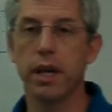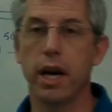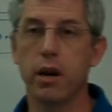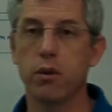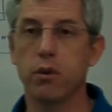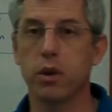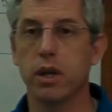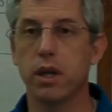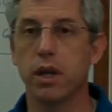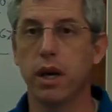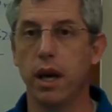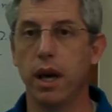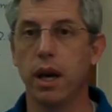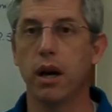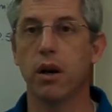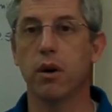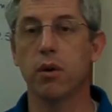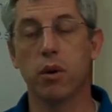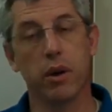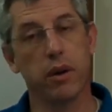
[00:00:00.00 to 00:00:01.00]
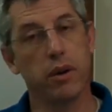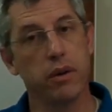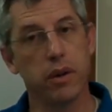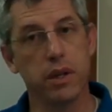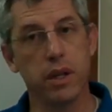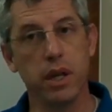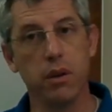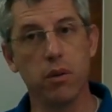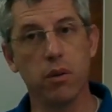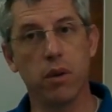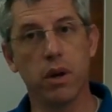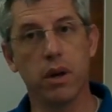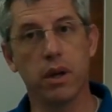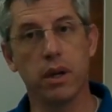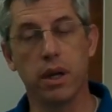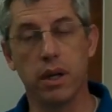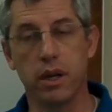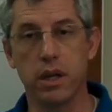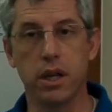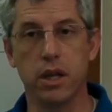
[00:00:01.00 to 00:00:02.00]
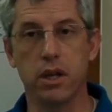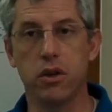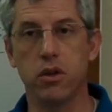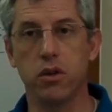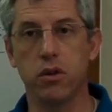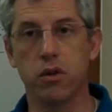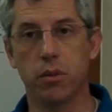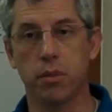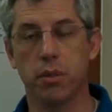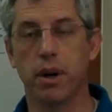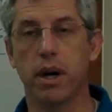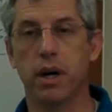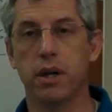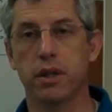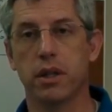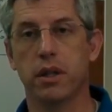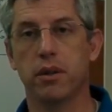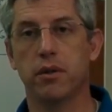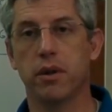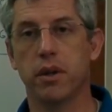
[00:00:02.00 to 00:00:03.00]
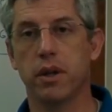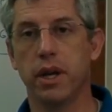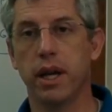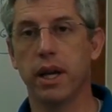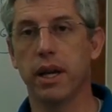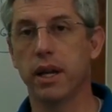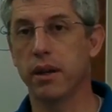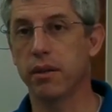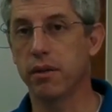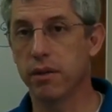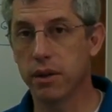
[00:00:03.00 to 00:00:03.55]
I would care whether D1 and D2 are positive or negative.